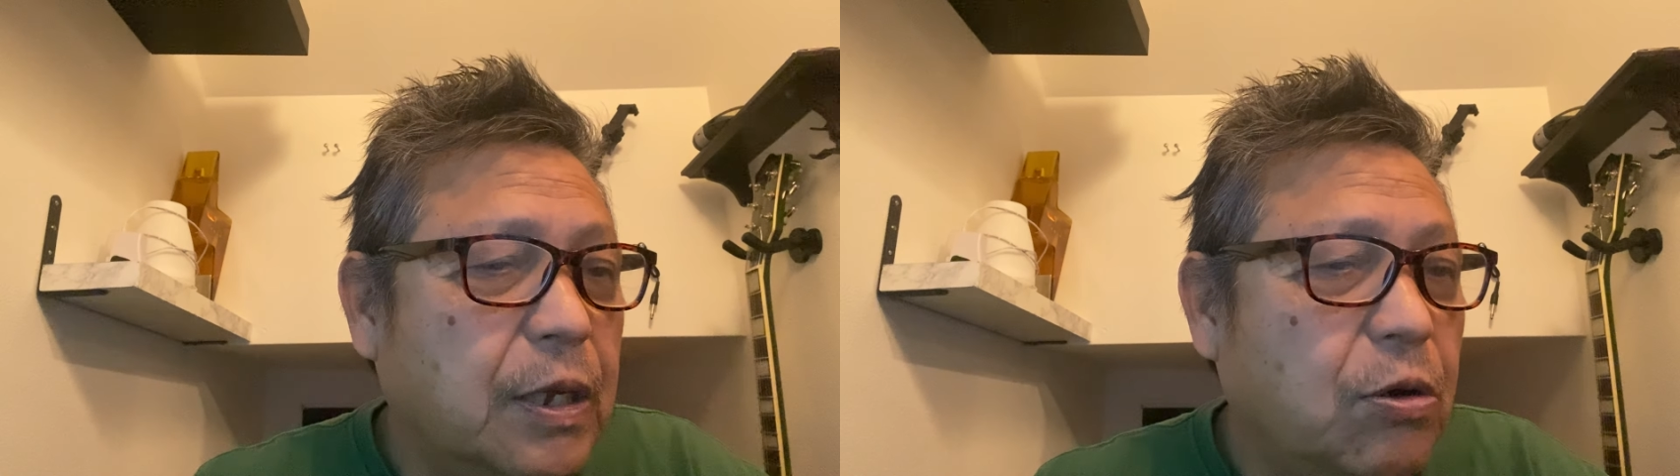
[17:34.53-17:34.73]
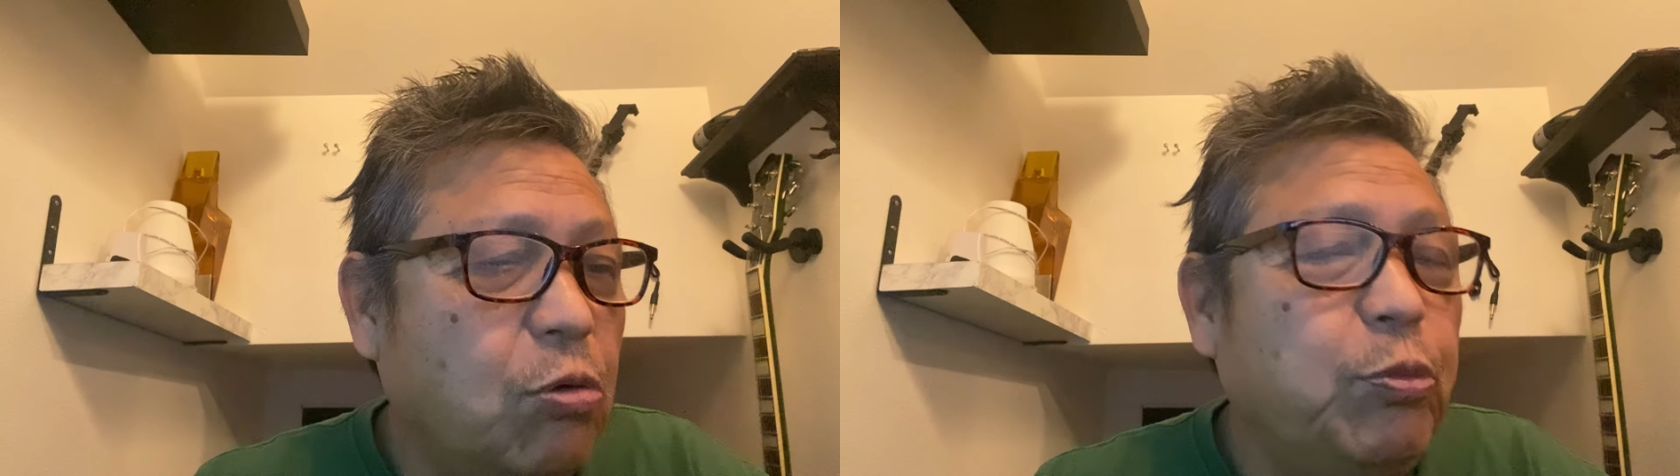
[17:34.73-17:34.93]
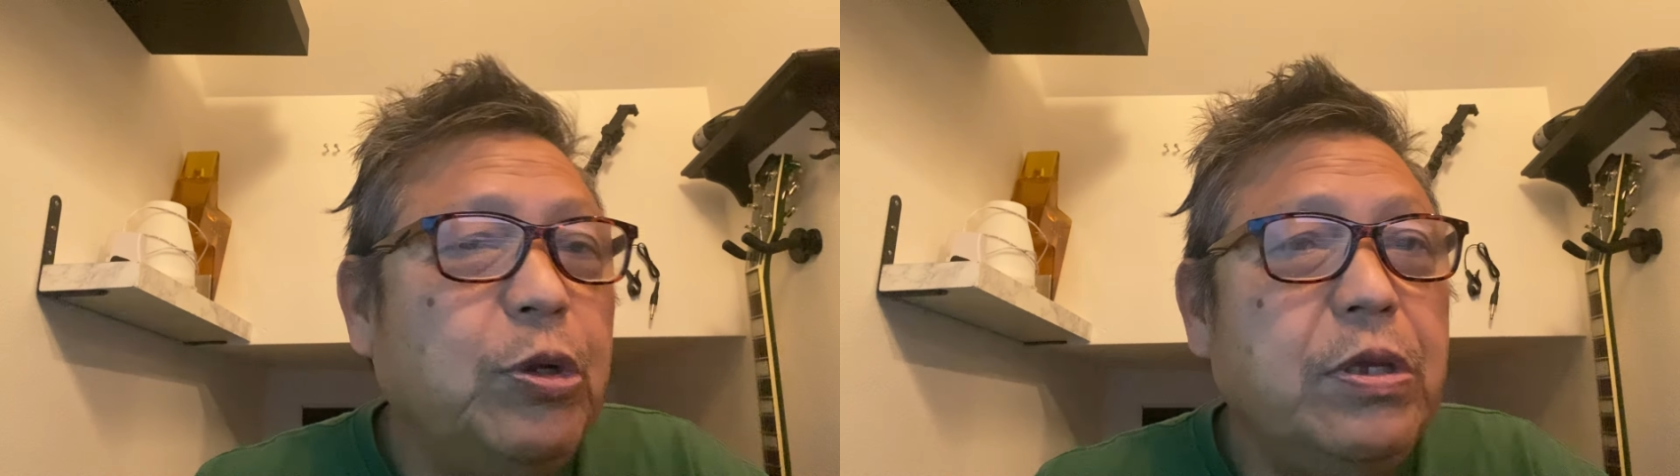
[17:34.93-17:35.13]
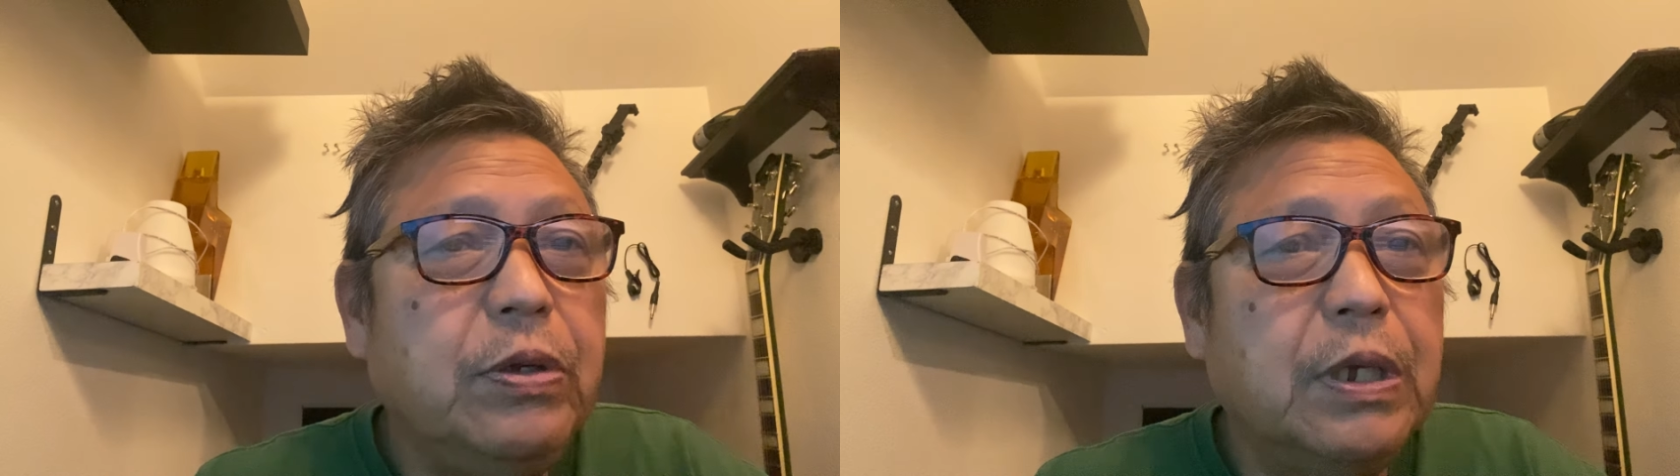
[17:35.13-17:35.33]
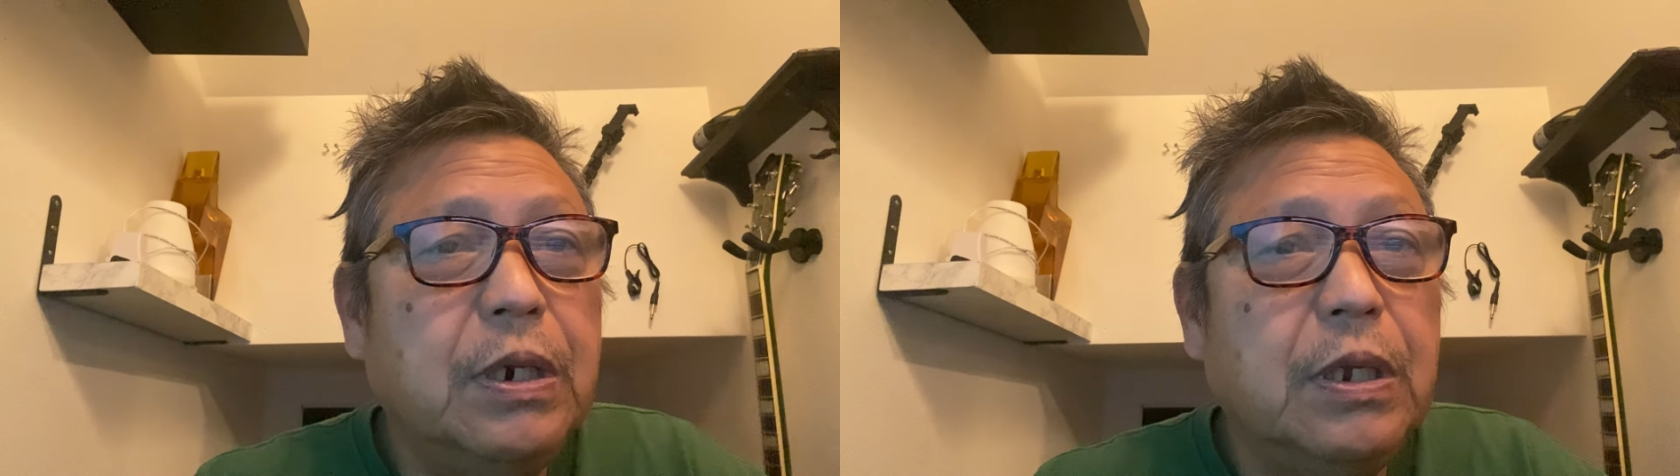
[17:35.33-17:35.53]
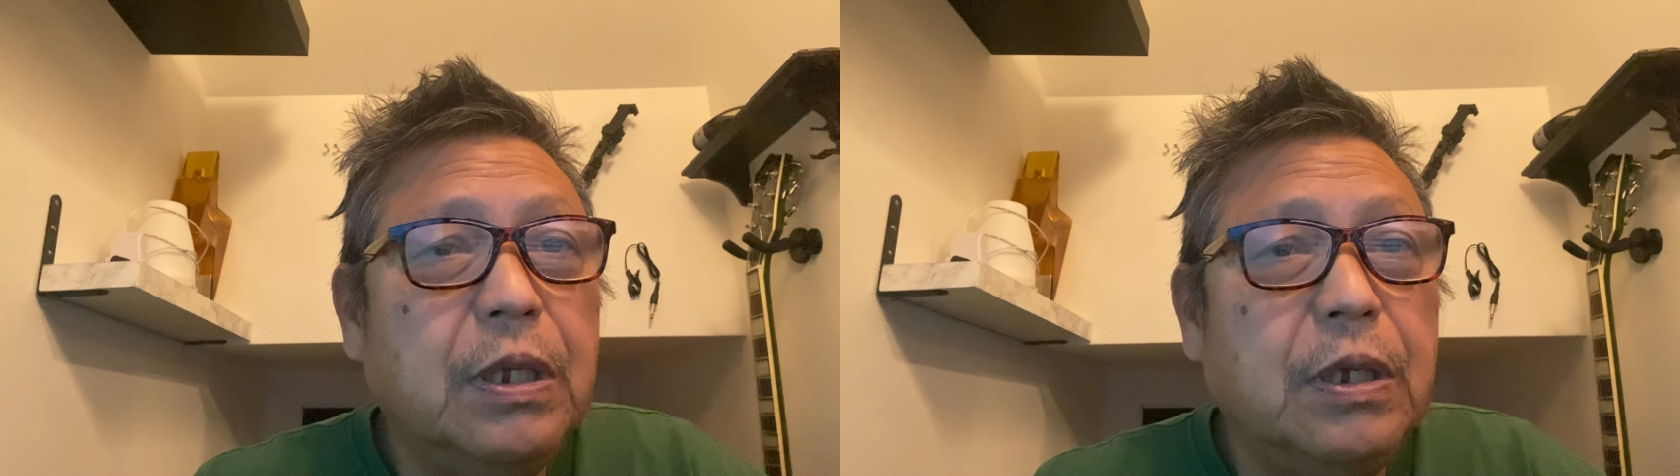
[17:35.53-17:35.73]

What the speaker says: hopefully you can